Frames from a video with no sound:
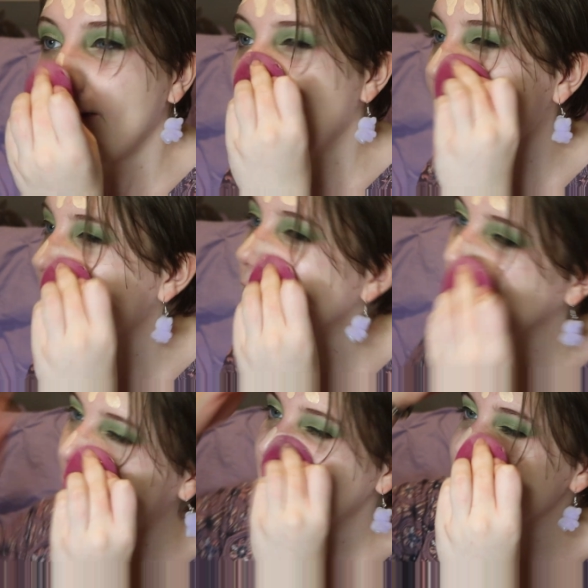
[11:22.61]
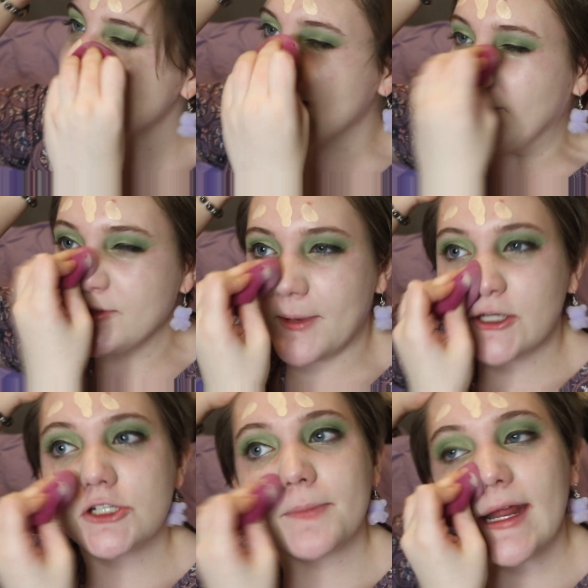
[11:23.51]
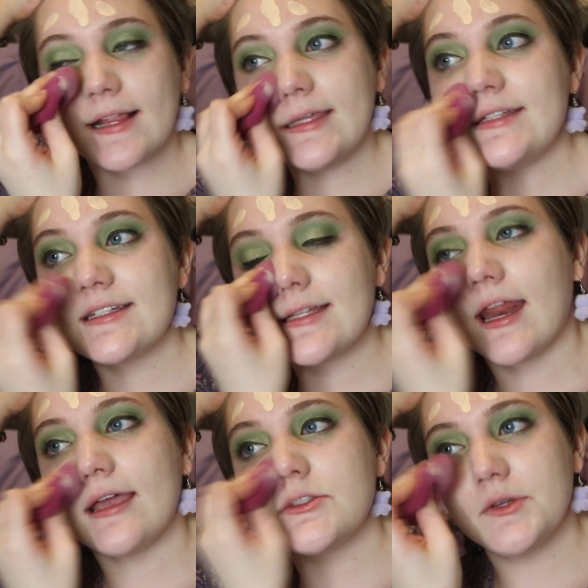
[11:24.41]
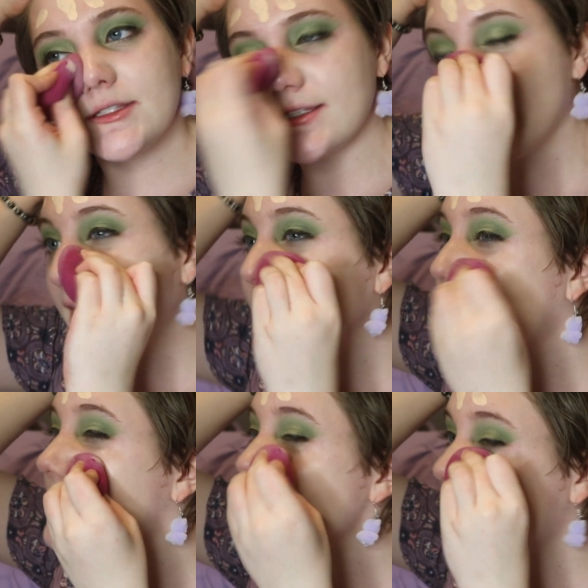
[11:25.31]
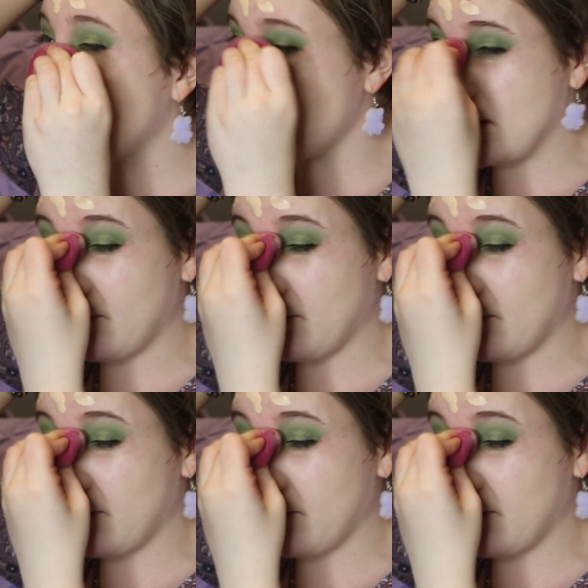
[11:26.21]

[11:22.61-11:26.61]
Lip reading: I need to replace this e.l.f. sponge, but I cleaned it today, so it's slightly less ratty than it